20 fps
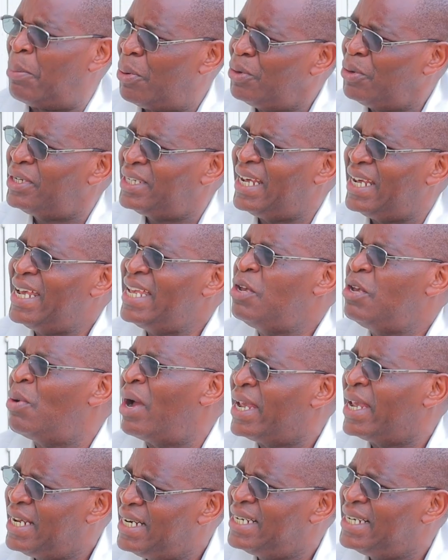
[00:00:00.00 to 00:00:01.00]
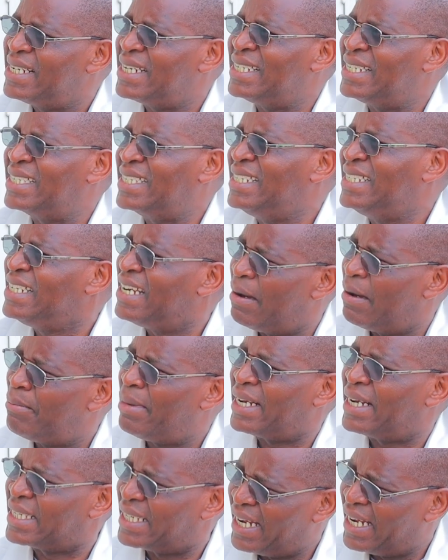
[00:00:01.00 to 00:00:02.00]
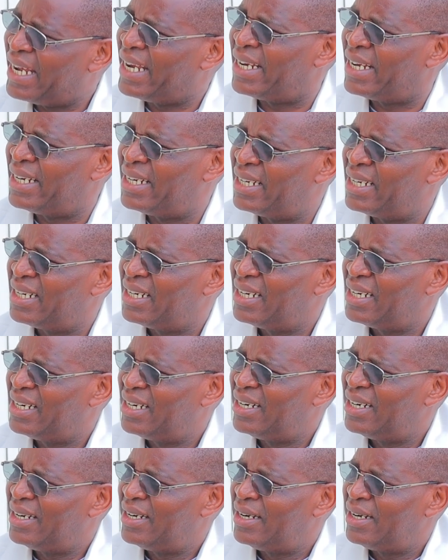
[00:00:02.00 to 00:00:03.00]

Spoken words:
Putting your interest in number 10